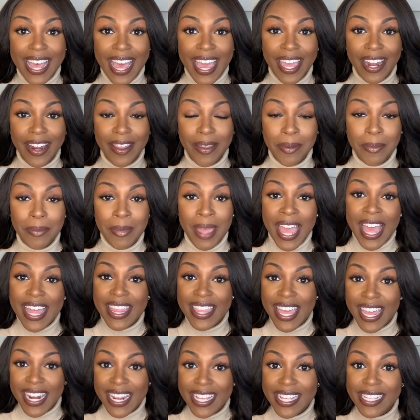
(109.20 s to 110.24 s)
item
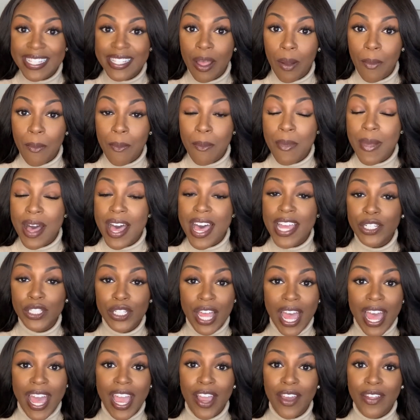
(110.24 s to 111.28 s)
that is much
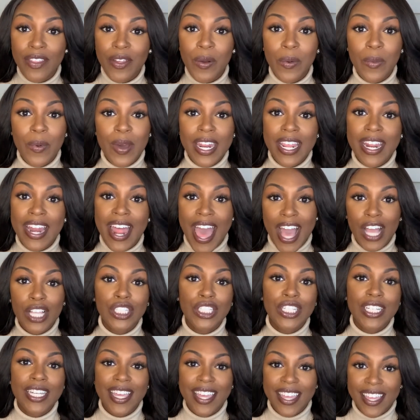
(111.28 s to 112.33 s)
higher than what it
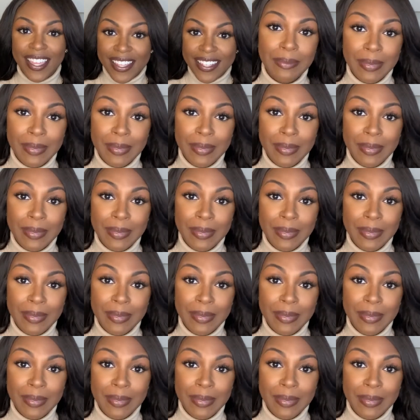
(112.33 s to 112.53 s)
actually is.